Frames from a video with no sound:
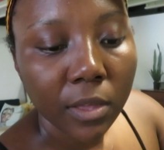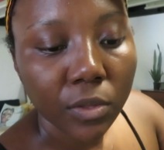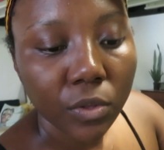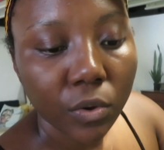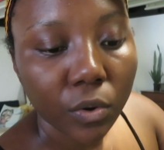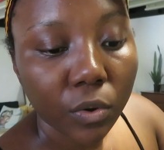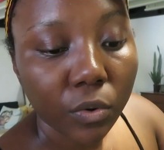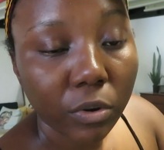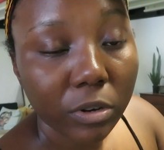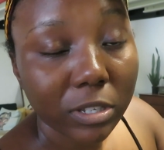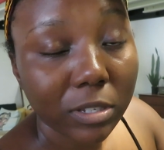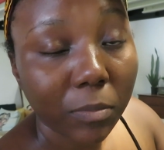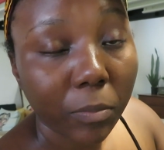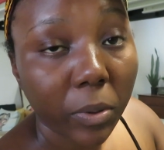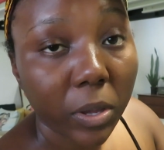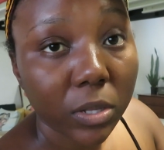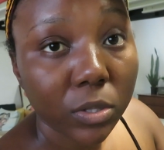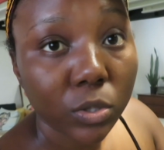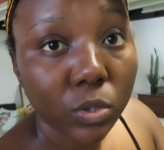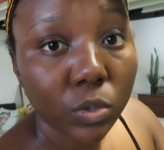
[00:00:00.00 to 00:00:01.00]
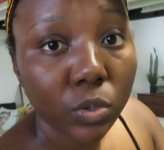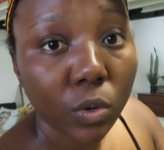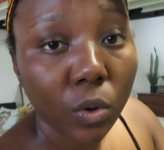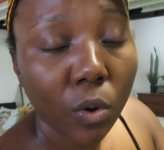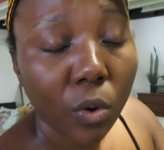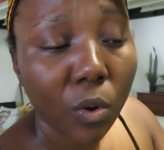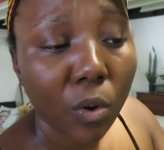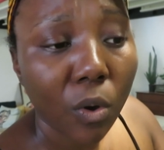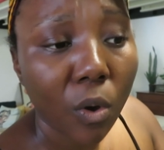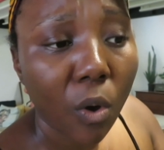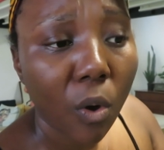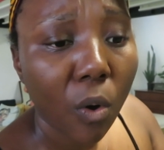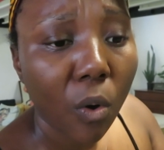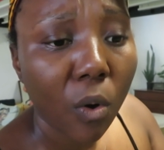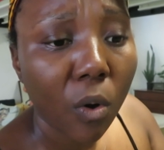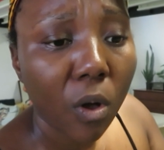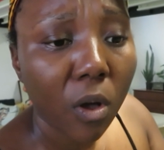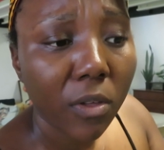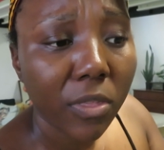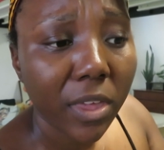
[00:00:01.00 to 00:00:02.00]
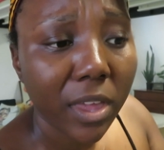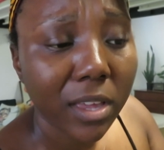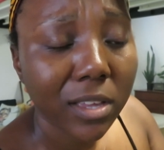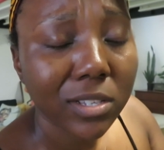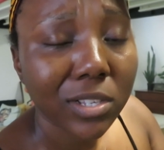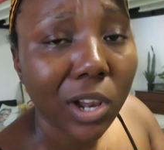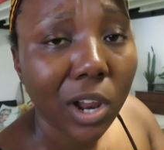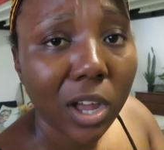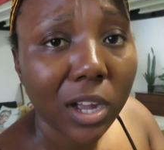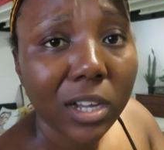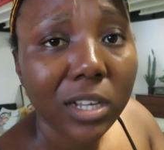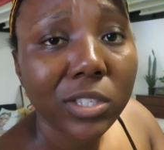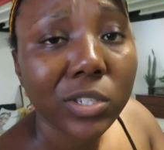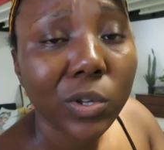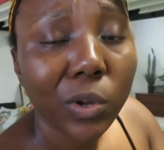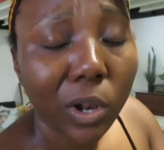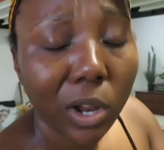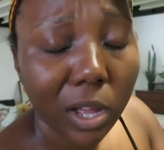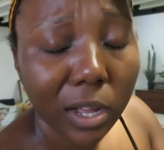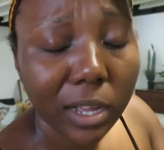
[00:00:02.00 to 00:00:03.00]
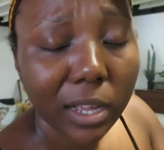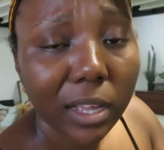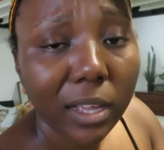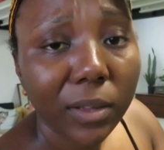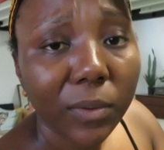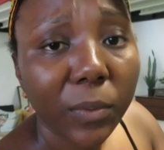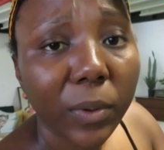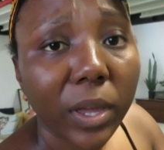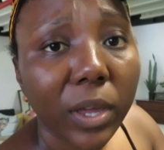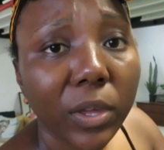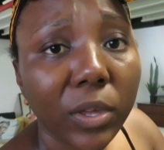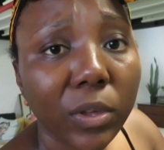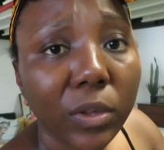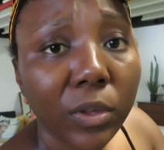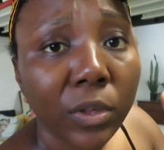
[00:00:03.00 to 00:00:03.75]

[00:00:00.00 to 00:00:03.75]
your recipient's door. Or there is locker to locker, where